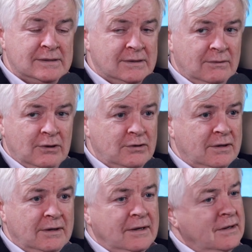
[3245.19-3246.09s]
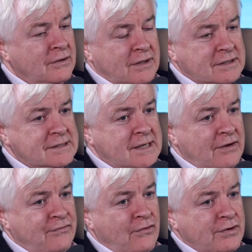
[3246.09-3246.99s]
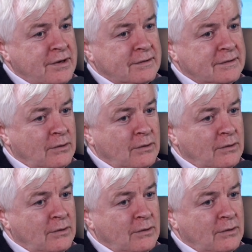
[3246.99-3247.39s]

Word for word: So look, this is California.